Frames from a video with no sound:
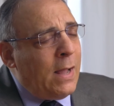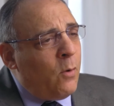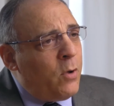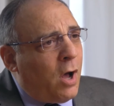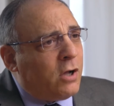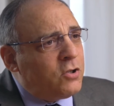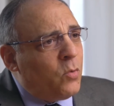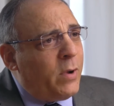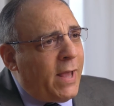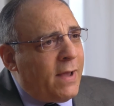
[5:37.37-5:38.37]
And we also
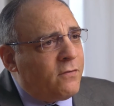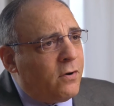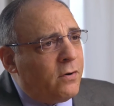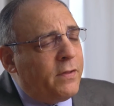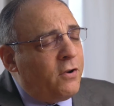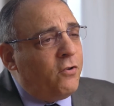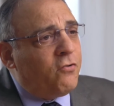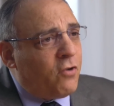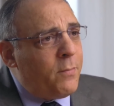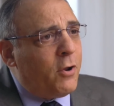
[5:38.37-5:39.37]
went after the
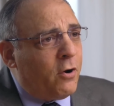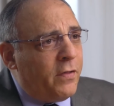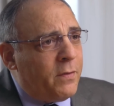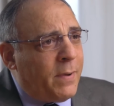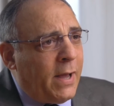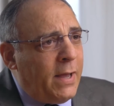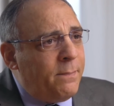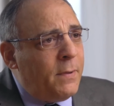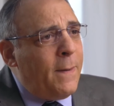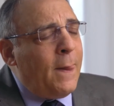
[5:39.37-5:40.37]
distributor of the pipe